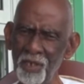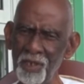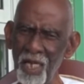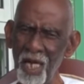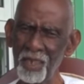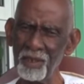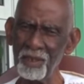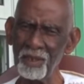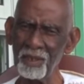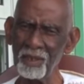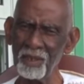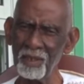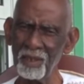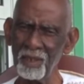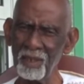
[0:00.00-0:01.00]
that
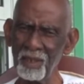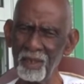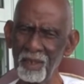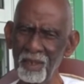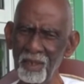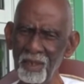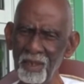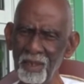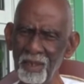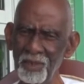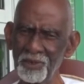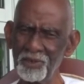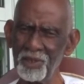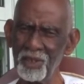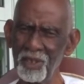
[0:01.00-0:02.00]

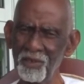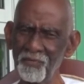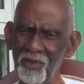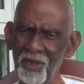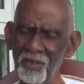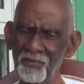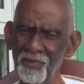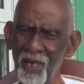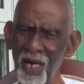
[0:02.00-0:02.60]
she lived in a